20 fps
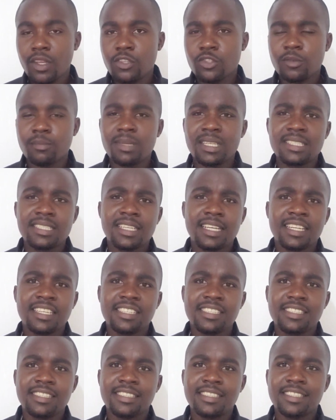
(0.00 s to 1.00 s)
So
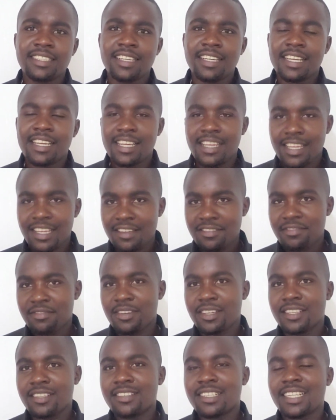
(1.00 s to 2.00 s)
basically, if
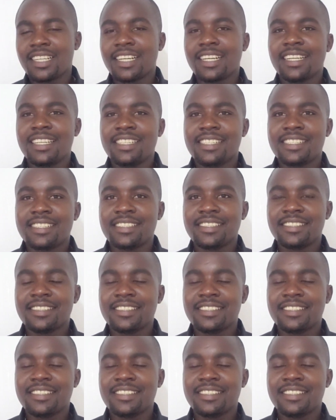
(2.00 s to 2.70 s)
you're a drunkard,